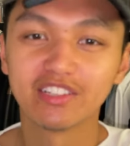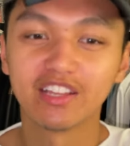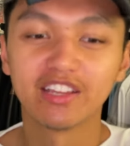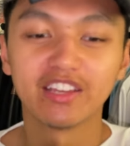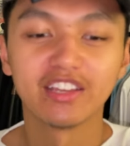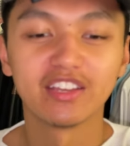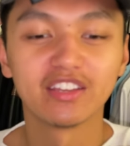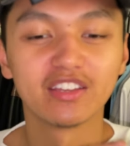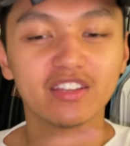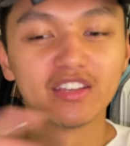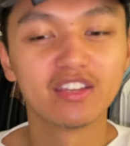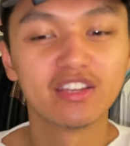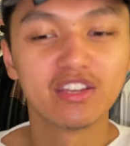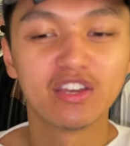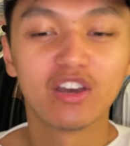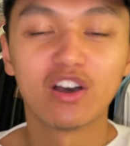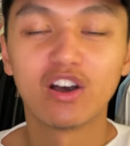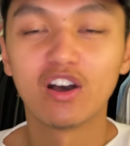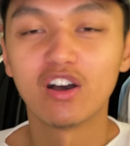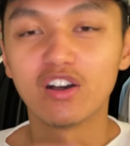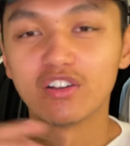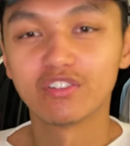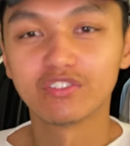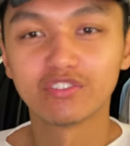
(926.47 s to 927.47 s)
like
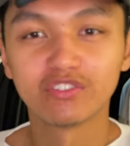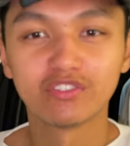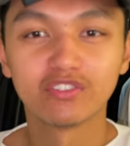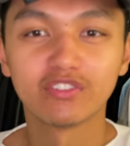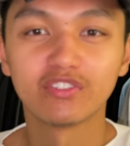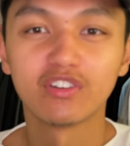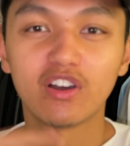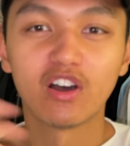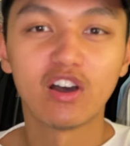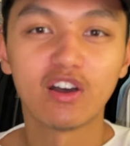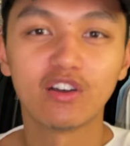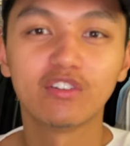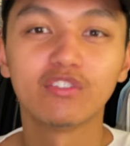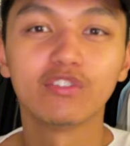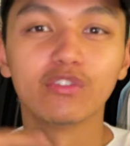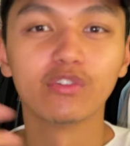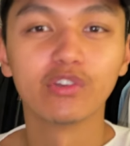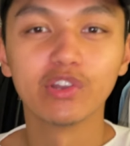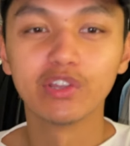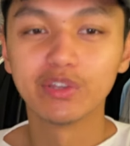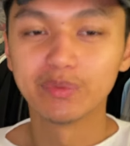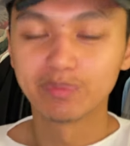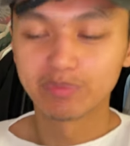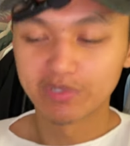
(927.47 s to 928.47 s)
off off
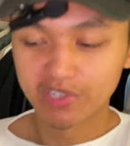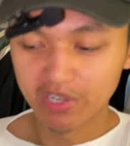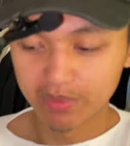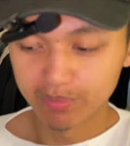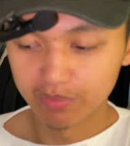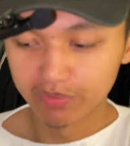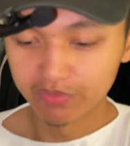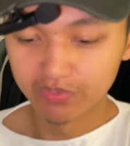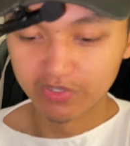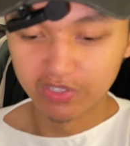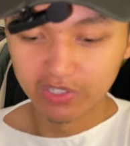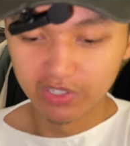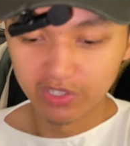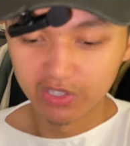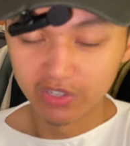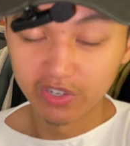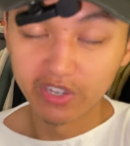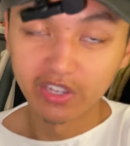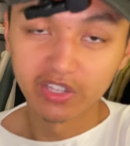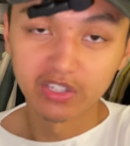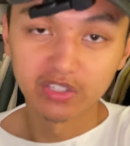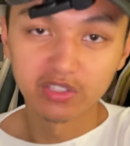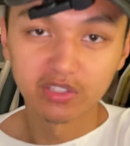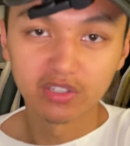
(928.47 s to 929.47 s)
rip type of video.
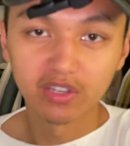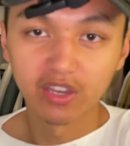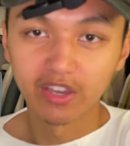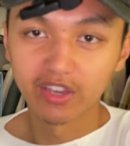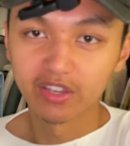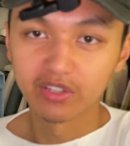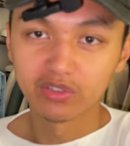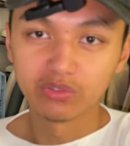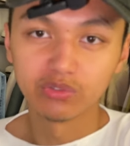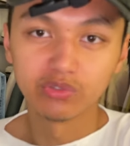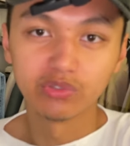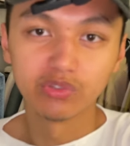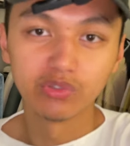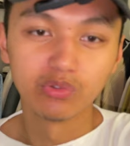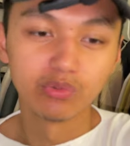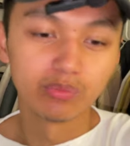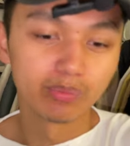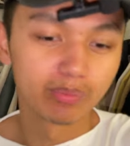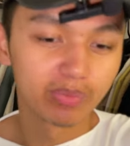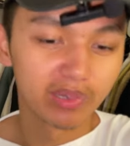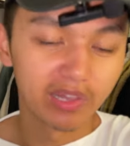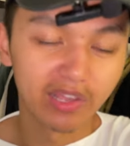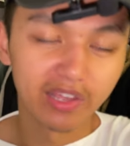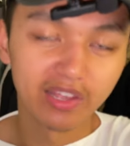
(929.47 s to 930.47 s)
I ain't, I ain't do no
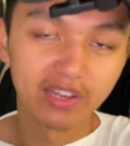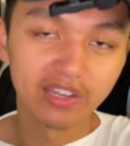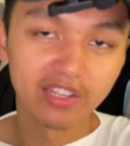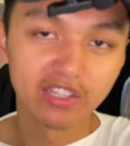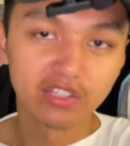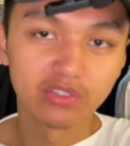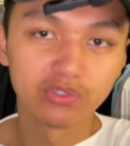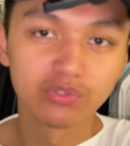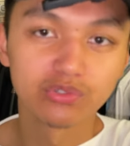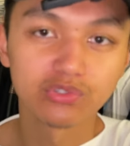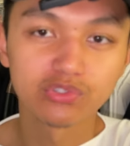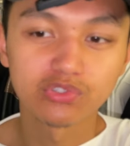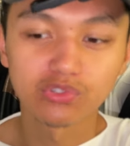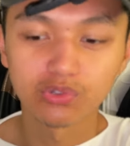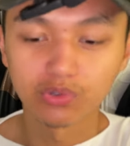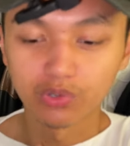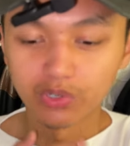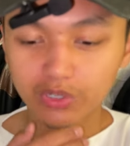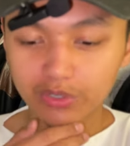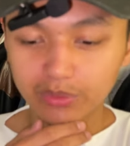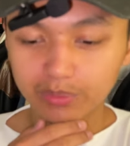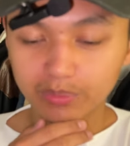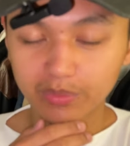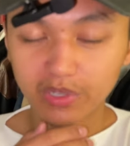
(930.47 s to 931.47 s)
planning, no
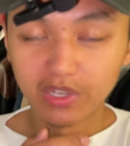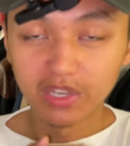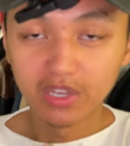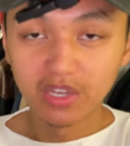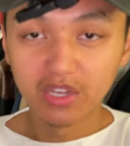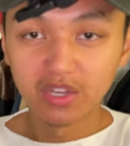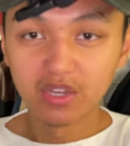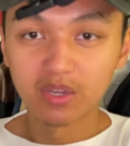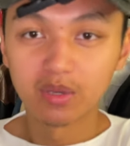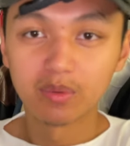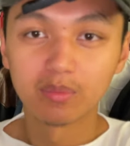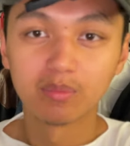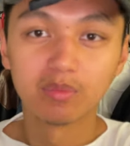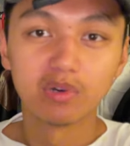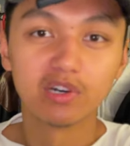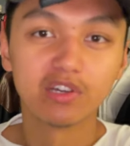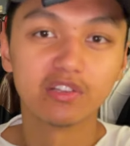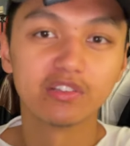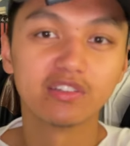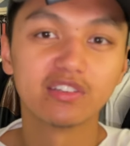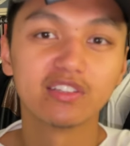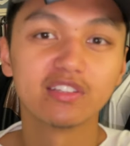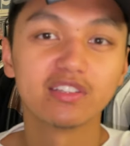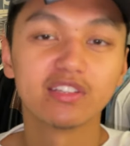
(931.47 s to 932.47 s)
script. But
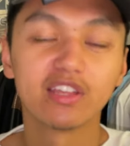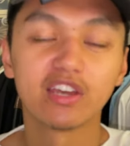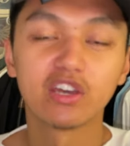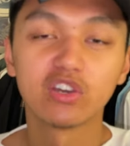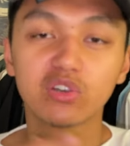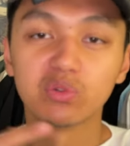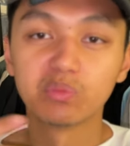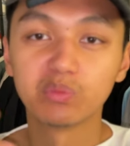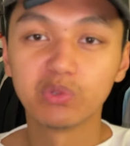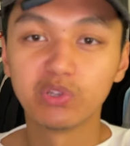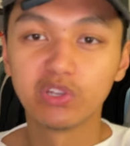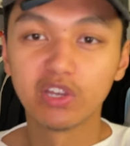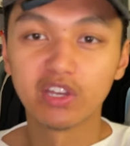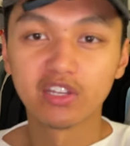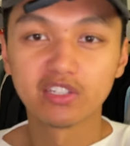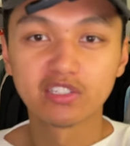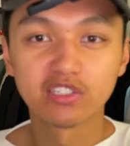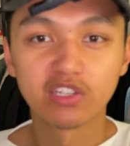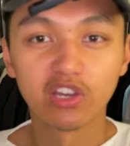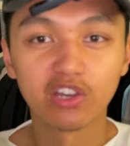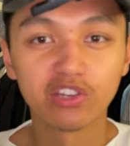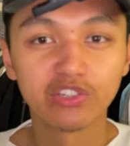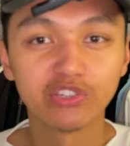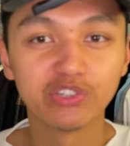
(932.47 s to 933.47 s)
other than that, I hope you guys
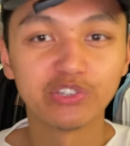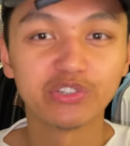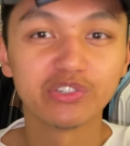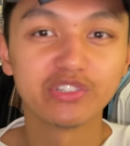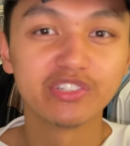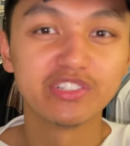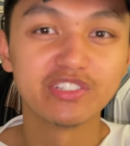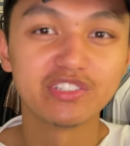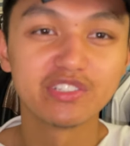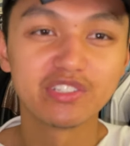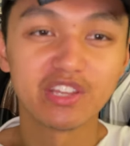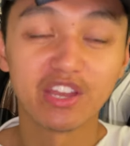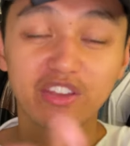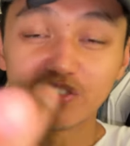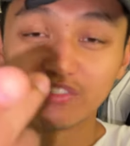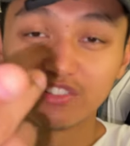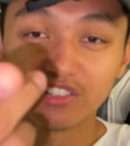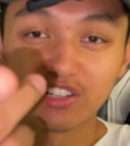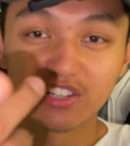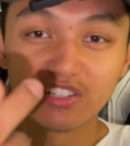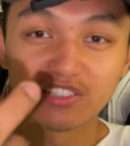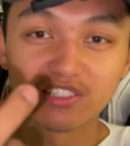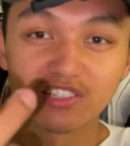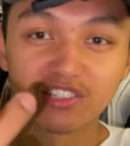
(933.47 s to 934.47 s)
got your Have you
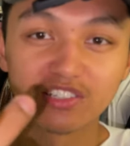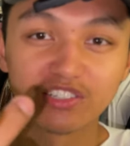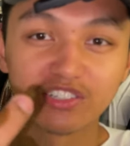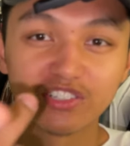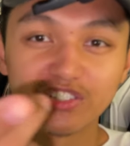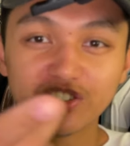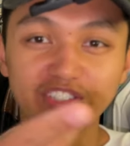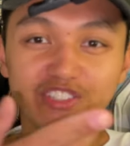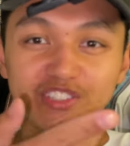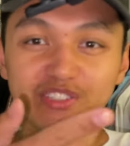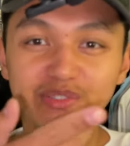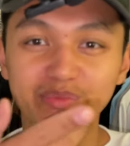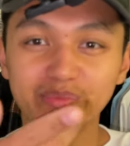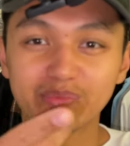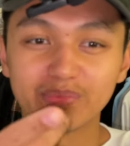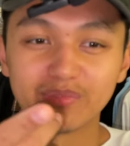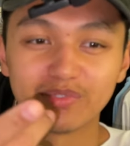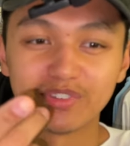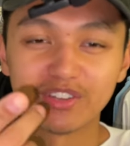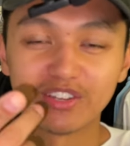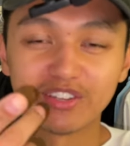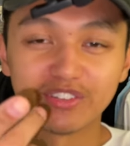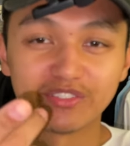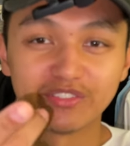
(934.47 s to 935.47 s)
guys got your
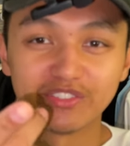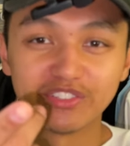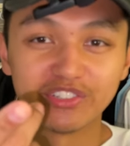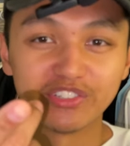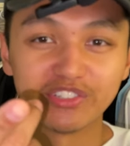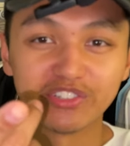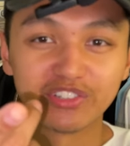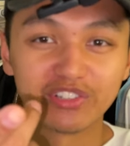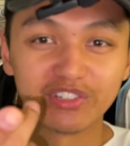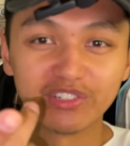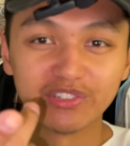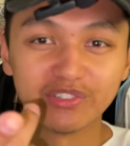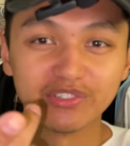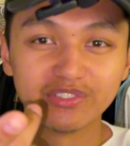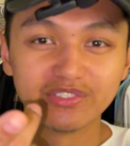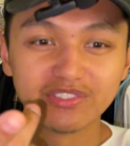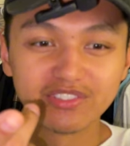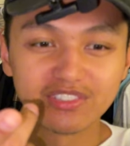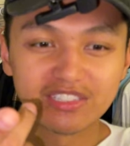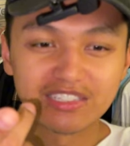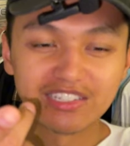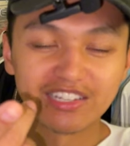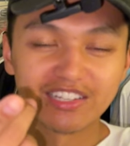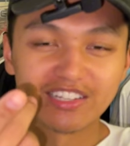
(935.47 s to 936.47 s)
Have your
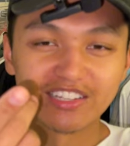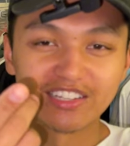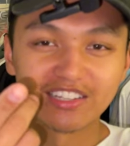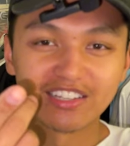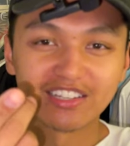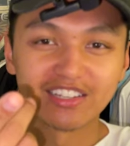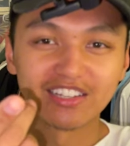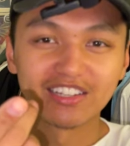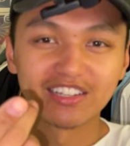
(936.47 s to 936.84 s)
clothes? Like